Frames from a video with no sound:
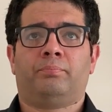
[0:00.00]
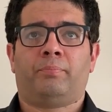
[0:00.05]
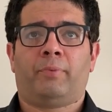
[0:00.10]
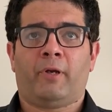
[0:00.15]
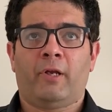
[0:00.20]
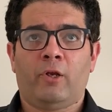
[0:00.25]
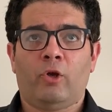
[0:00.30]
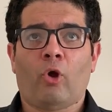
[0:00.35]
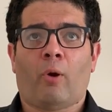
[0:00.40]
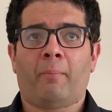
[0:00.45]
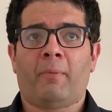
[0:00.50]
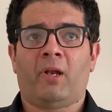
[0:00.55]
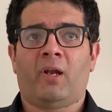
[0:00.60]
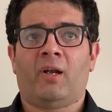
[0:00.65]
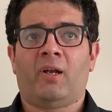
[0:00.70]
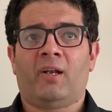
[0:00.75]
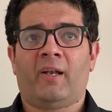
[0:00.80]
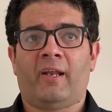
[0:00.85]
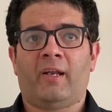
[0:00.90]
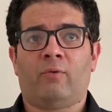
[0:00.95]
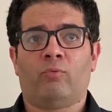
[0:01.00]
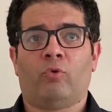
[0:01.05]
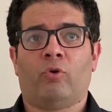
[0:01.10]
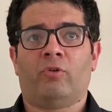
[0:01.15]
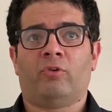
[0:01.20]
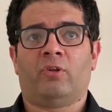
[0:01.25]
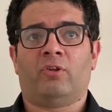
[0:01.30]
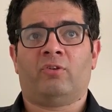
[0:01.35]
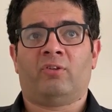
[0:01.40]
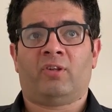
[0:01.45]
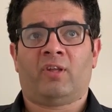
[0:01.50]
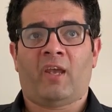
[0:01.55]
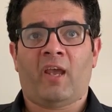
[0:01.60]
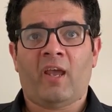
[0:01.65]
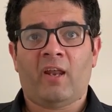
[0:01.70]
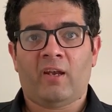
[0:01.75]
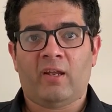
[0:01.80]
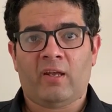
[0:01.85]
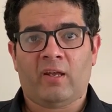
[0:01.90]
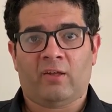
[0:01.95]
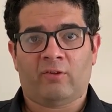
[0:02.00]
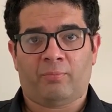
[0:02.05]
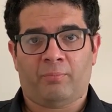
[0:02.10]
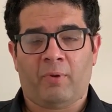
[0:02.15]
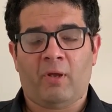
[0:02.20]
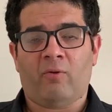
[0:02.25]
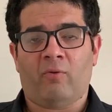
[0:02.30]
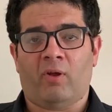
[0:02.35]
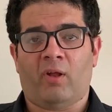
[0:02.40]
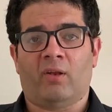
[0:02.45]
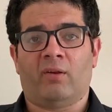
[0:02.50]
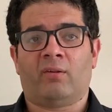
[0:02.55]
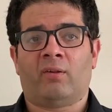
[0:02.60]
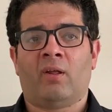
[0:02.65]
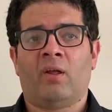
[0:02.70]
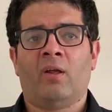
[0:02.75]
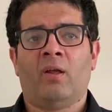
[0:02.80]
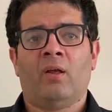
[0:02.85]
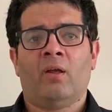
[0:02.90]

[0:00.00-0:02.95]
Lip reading: predominantly it was a scary experience.